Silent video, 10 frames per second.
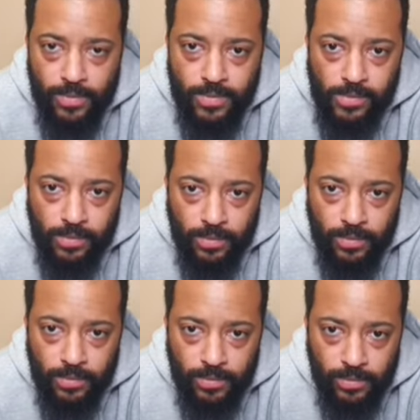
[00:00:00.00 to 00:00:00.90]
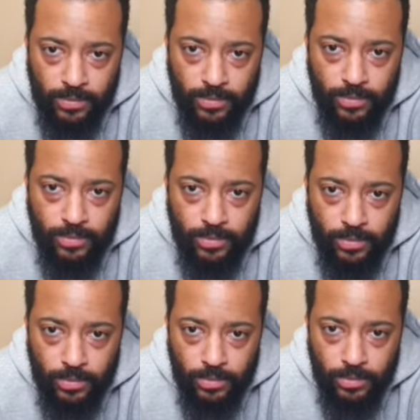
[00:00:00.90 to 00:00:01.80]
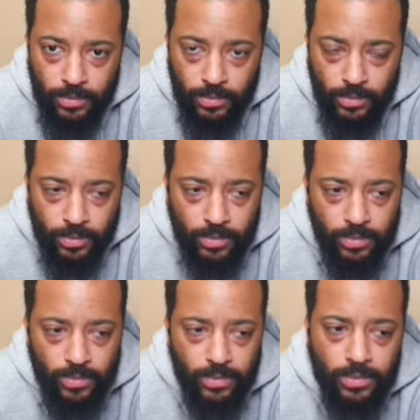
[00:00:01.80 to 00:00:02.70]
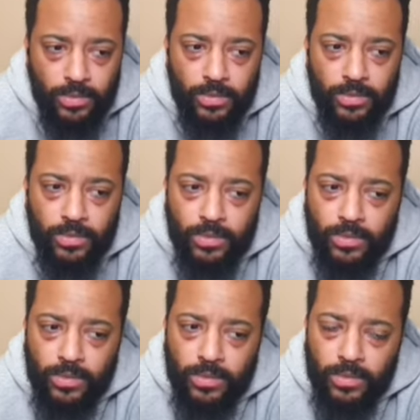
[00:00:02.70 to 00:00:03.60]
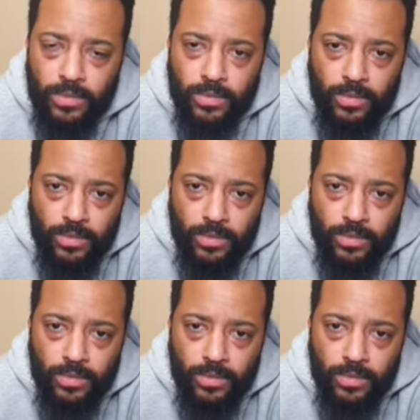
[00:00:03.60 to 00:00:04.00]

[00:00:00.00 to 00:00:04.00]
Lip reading: [no speech]